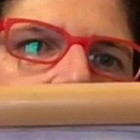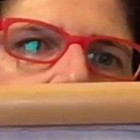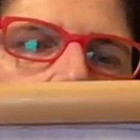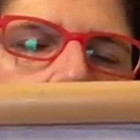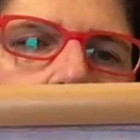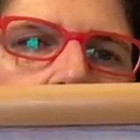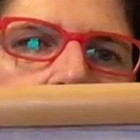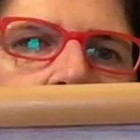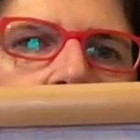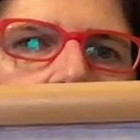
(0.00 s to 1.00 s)
uh,
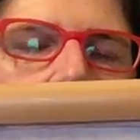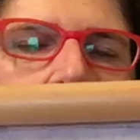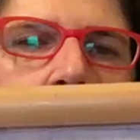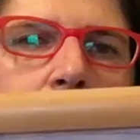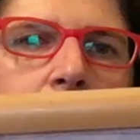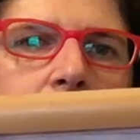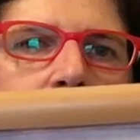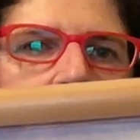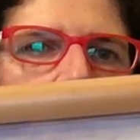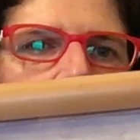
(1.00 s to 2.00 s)
model, mm,
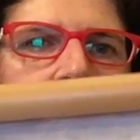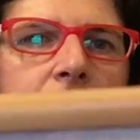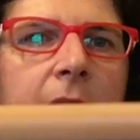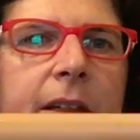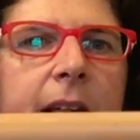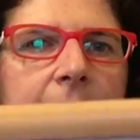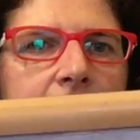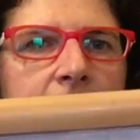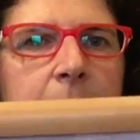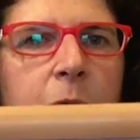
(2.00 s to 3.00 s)
you know,
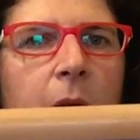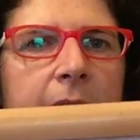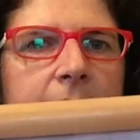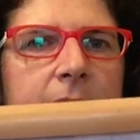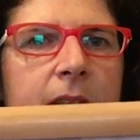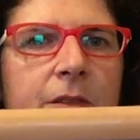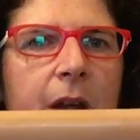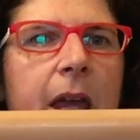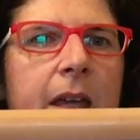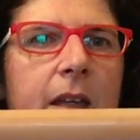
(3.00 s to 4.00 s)
variegated white and
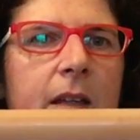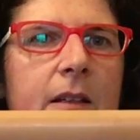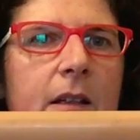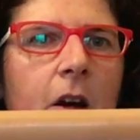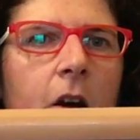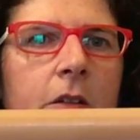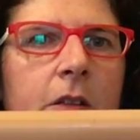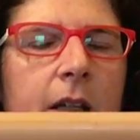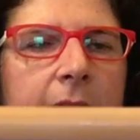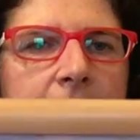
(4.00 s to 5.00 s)
gray
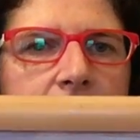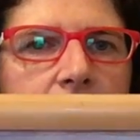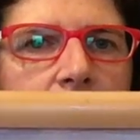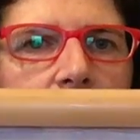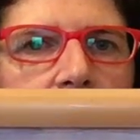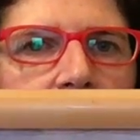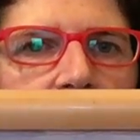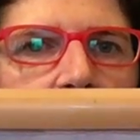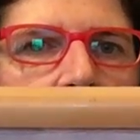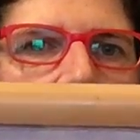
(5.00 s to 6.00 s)
color and
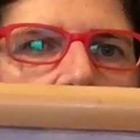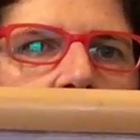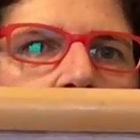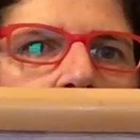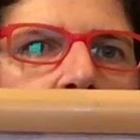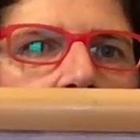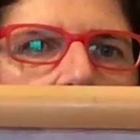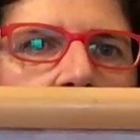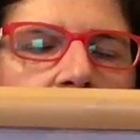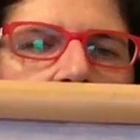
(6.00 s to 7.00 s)
she made this for
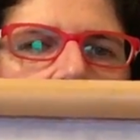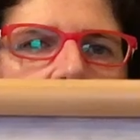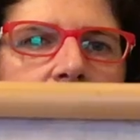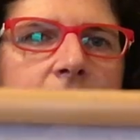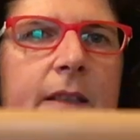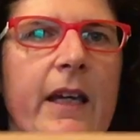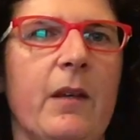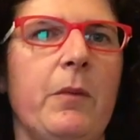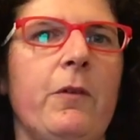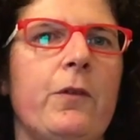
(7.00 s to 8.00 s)
me like uh, the
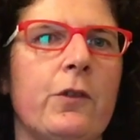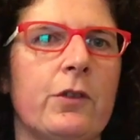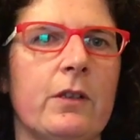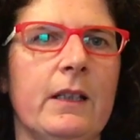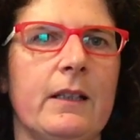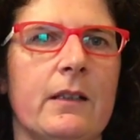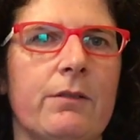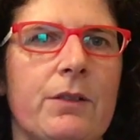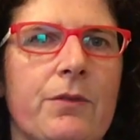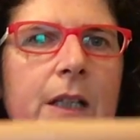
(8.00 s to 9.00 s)
day before the
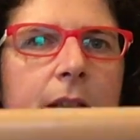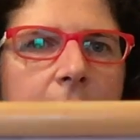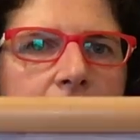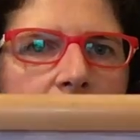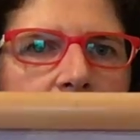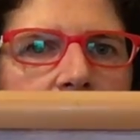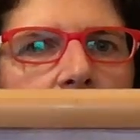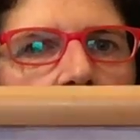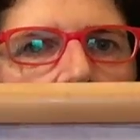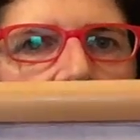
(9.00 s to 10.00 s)
retreat and I
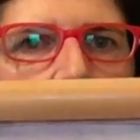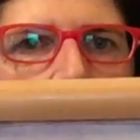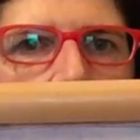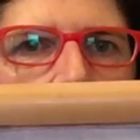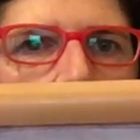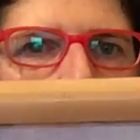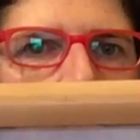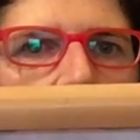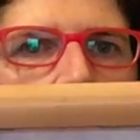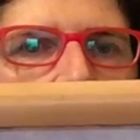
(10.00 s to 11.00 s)
think it came out
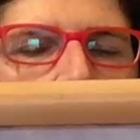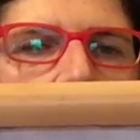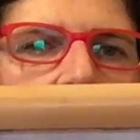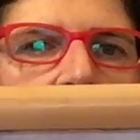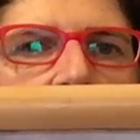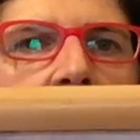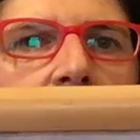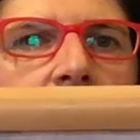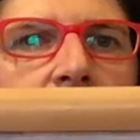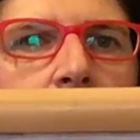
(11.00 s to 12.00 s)
awesome. It was
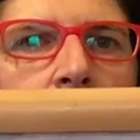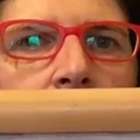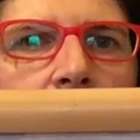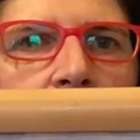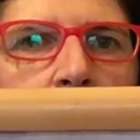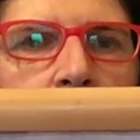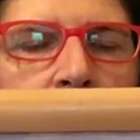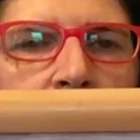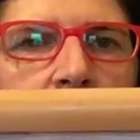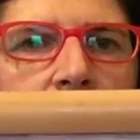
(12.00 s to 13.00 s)
exactly what I
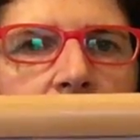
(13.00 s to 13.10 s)
wanted